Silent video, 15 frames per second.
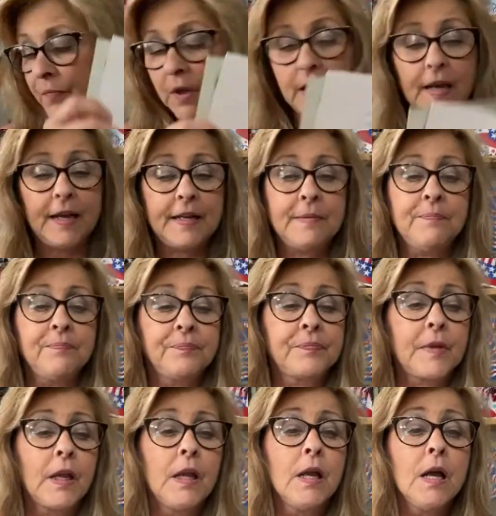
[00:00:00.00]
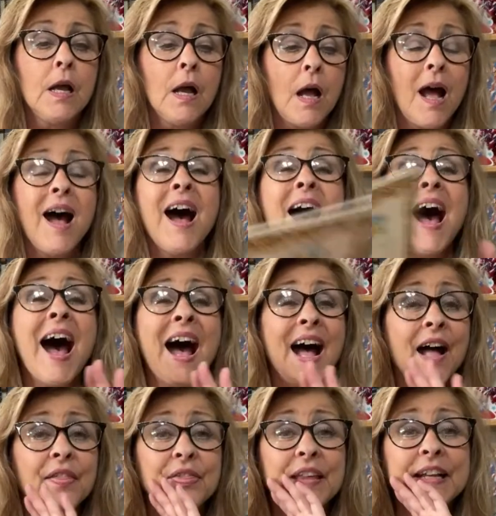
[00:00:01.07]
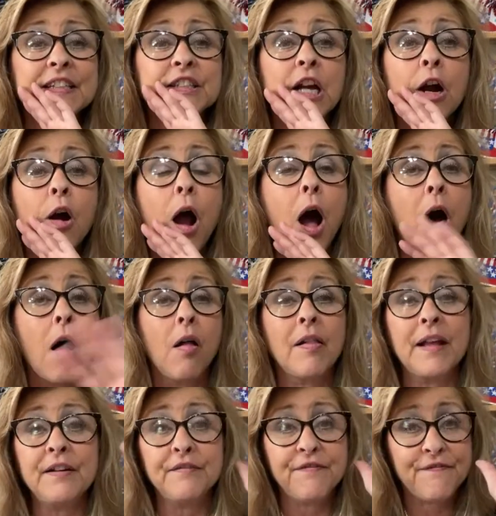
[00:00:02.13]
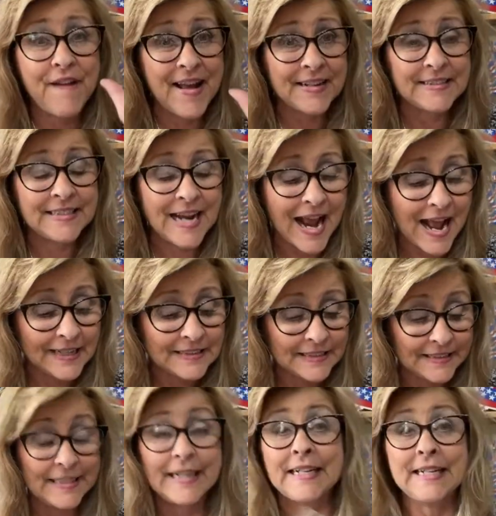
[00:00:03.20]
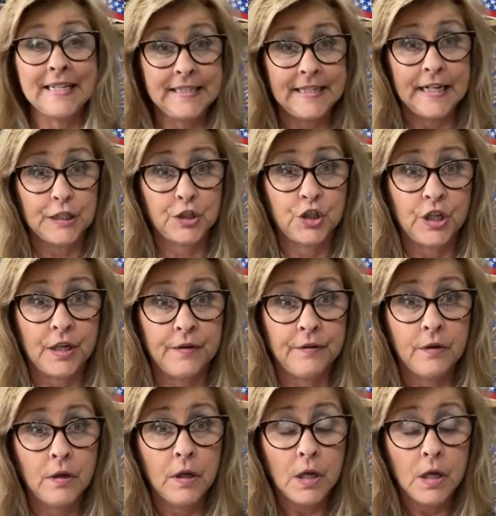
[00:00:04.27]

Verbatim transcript: Okay. These are all in fantastic condition.